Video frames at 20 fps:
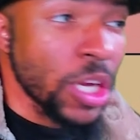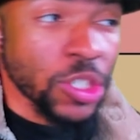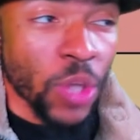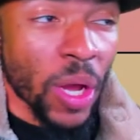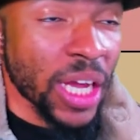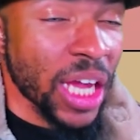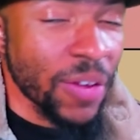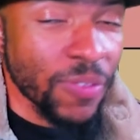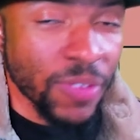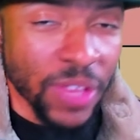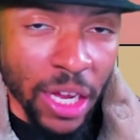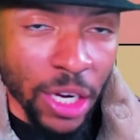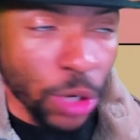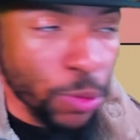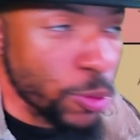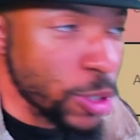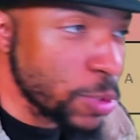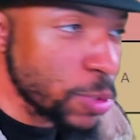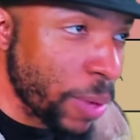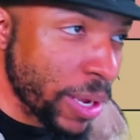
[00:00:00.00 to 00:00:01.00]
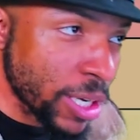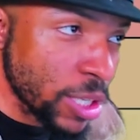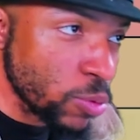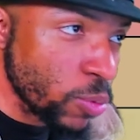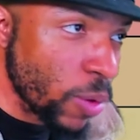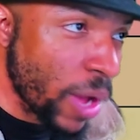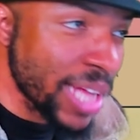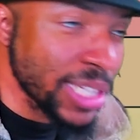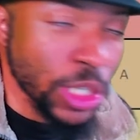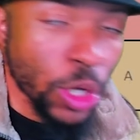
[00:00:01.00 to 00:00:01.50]
So I give it that due respect as well.
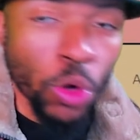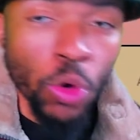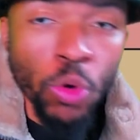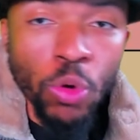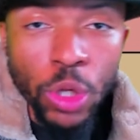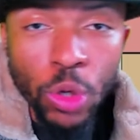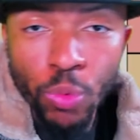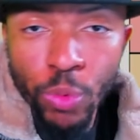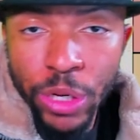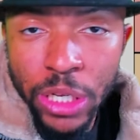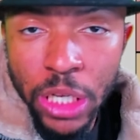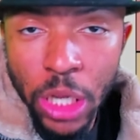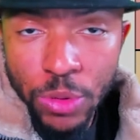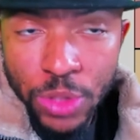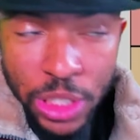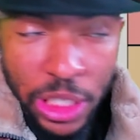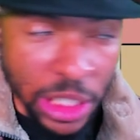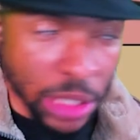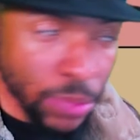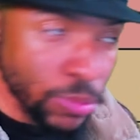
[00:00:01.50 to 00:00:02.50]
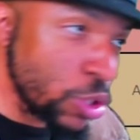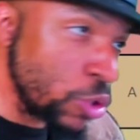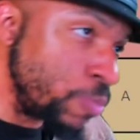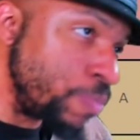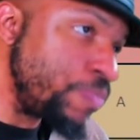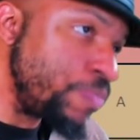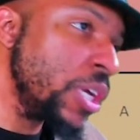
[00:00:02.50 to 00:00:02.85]
It has a cool little reload system too.